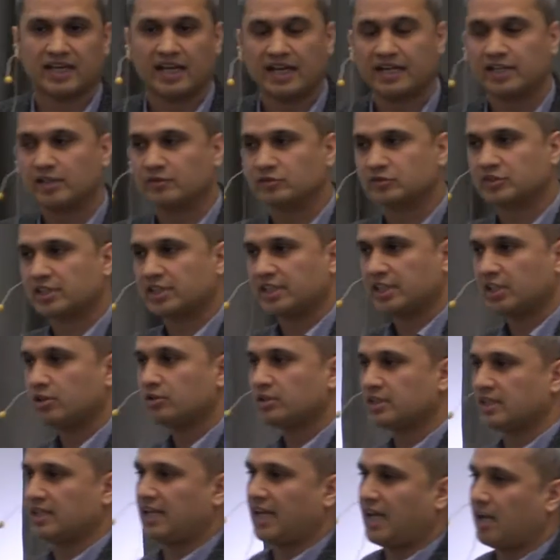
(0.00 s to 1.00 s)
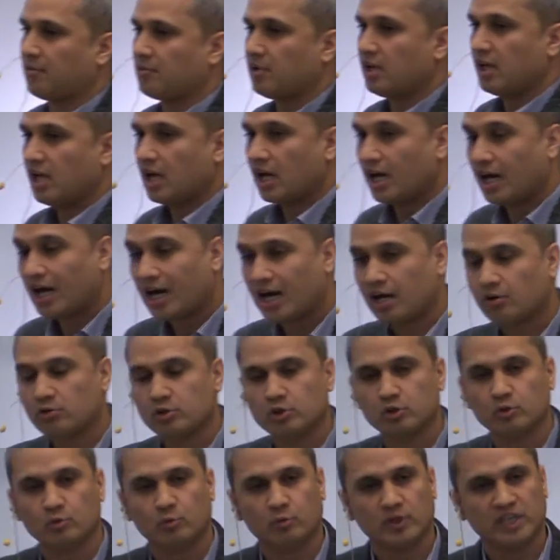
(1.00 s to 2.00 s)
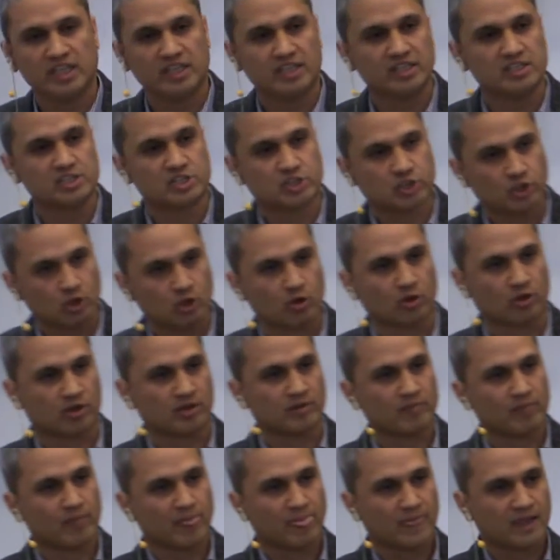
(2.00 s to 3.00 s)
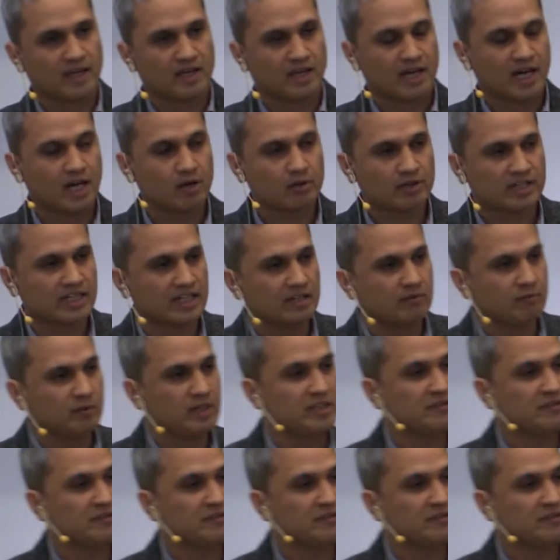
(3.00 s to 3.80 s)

a head of security lab, how do we ensure, how can